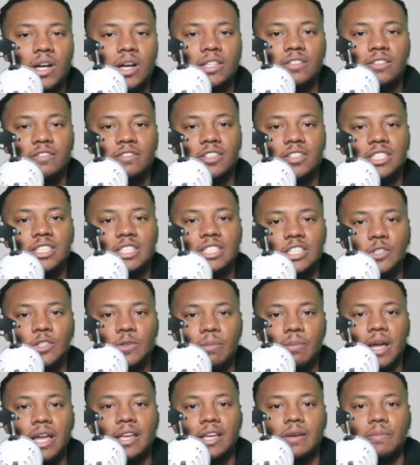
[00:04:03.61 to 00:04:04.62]
the vision, you
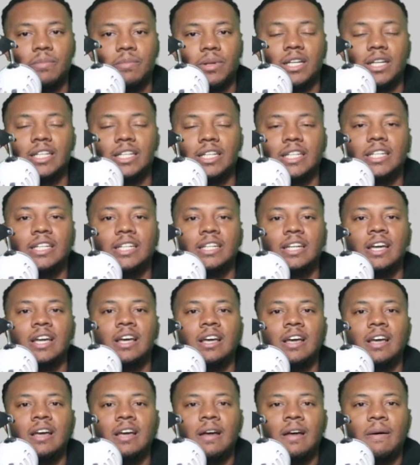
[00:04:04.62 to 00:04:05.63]
make it plain.
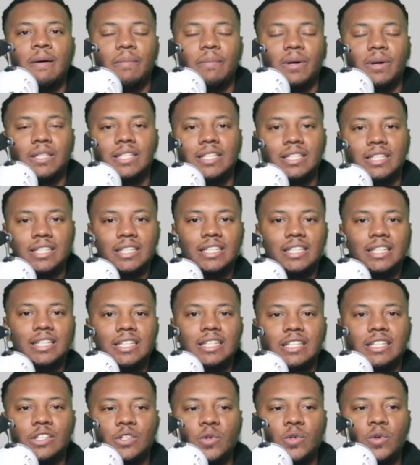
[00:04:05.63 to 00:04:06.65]
But then
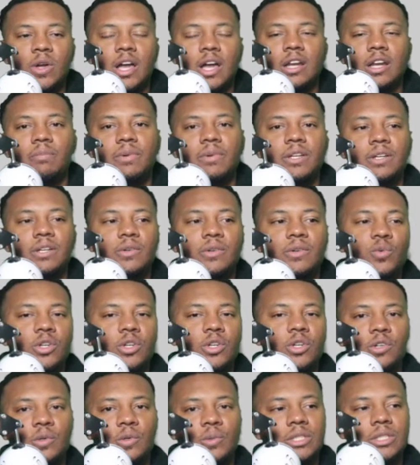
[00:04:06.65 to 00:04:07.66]
again, you gotta be
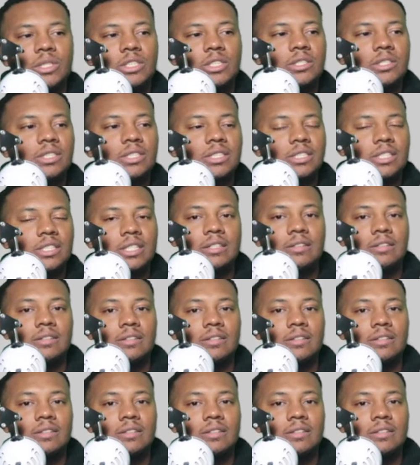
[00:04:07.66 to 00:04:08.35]
real with yourself.